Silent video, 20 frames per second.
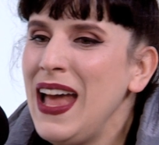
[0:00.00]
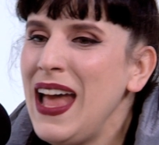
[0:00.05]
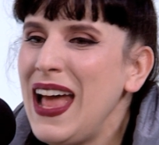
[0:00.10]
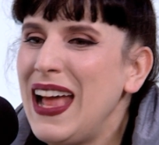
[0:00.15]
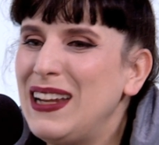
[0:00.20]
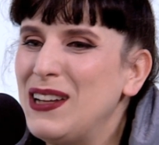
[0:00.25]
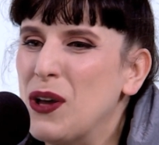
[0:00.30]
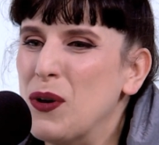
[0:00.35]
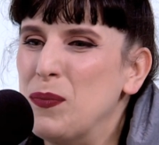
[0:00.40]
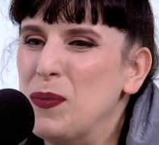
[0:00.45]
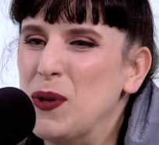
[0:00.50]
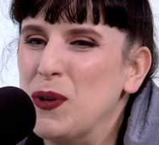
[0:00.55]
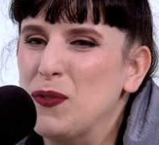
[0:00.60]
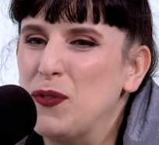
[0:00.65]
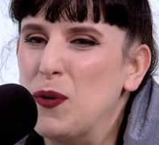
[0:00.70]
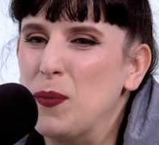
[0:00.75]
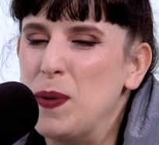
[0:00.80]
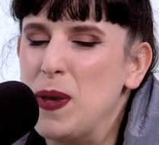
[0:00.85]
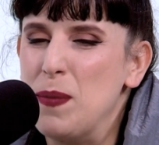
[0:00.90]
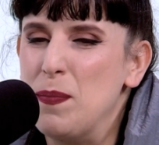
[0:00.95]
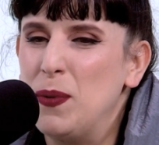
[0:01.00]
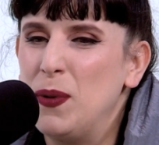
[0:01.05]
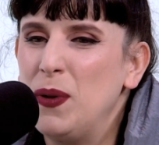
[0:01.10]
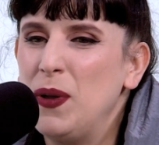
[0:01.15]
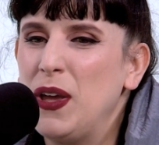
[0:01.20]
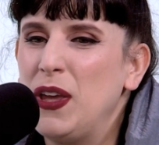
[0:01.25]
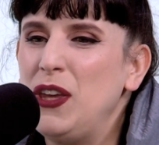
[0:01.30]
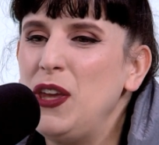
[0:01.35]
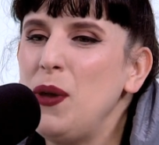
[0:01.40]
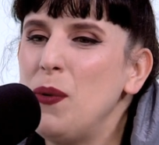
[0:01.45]
Hello, beautiful people.
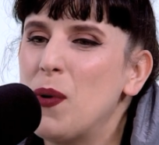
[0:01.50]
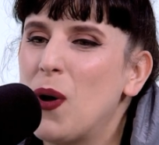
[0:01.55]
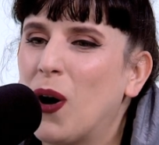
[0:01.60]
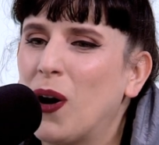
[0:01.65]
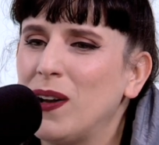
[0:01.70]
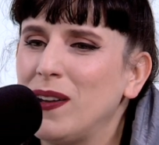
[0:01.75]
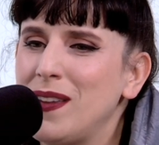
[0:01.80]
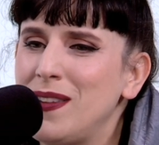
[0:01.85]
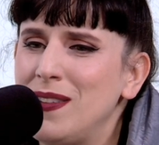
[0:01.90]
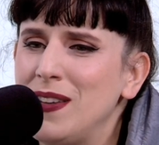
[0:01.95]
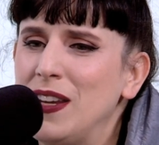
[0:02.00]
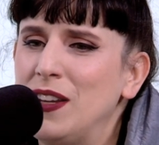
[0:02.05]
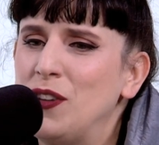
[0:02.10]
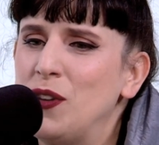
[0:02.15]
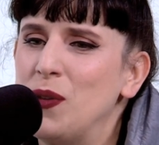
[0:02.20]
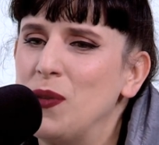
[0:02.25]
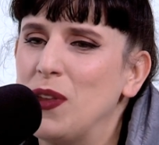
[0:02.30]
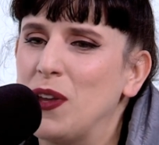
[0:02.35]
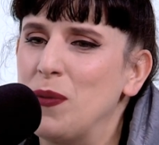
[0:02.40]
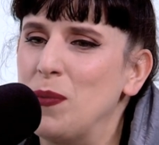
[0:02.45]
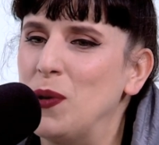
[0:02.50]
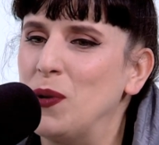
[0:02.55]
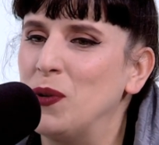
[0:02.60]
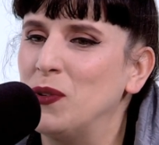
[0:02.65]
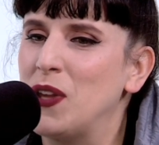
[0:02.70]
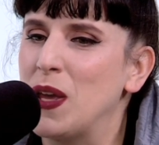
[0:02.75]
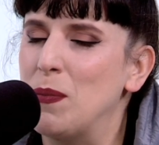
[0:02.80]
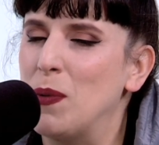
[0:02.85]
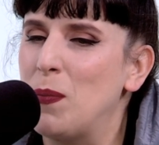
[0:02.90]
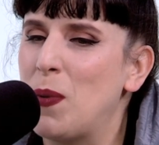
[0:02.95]
You are listening to the Communal
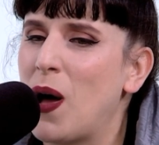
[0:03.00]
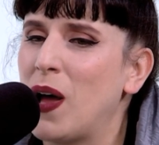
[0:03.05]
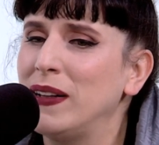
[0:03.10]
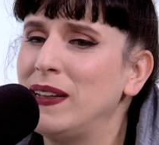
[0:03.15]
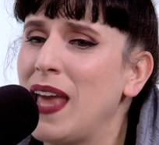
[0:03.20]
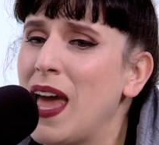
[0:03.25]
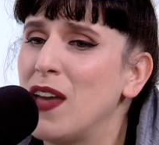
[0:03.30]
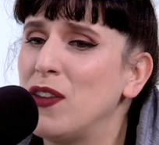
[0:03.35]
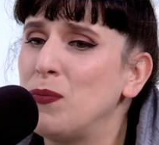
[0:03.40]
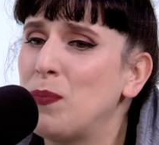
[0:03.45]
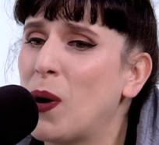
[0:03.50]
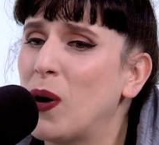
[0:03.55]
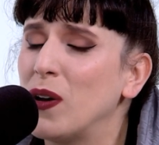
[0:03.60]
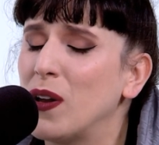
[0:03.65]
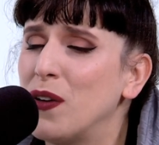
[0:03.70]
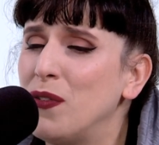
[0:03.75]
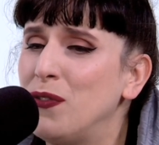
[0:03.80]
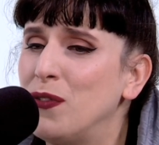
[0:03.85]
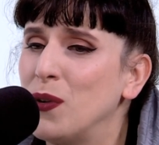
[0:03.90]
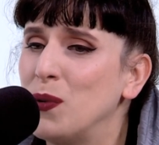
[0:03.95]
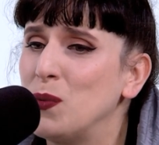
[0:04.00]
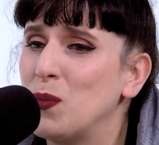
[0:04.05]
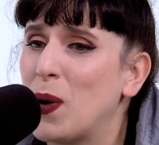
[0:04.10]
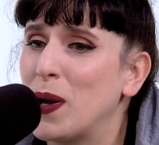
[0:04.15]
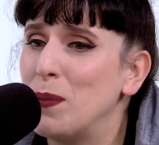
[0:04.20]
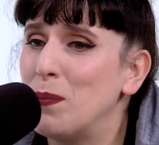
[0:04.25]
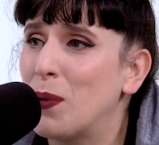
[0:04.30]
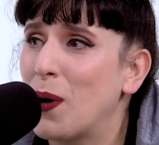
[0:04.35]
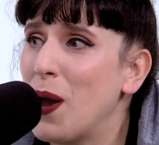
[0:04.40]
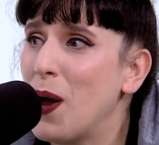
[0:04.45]
Table podcast, part of Food and
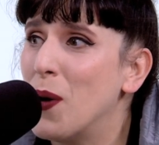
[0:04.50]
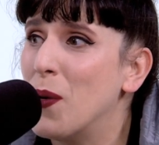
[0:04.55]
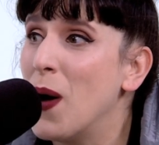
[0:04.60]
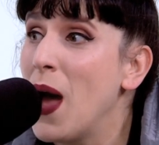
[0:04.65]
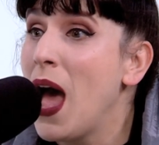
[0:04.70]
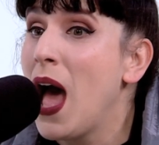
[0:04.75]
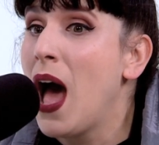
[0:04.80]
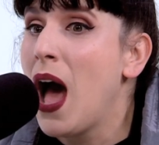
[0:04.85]
Wine Pro.